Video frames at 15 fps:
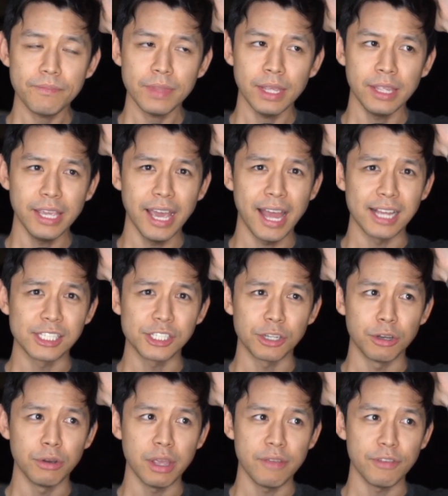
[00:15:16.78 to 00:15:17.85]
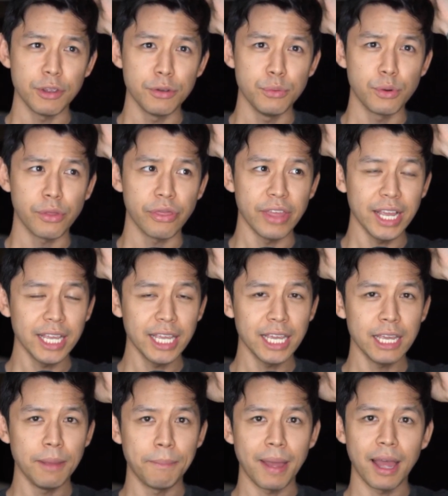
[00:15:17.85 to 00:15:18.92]
Yeah, so if you were thinking
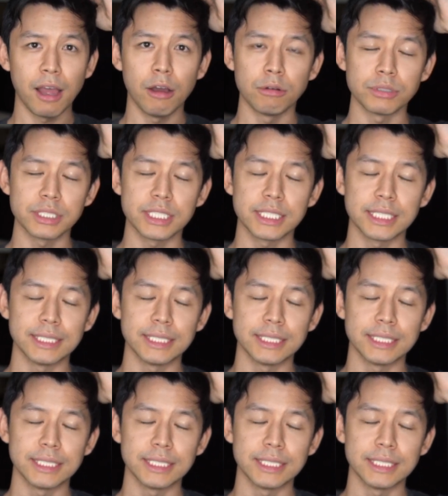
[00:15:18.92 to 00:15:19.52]
about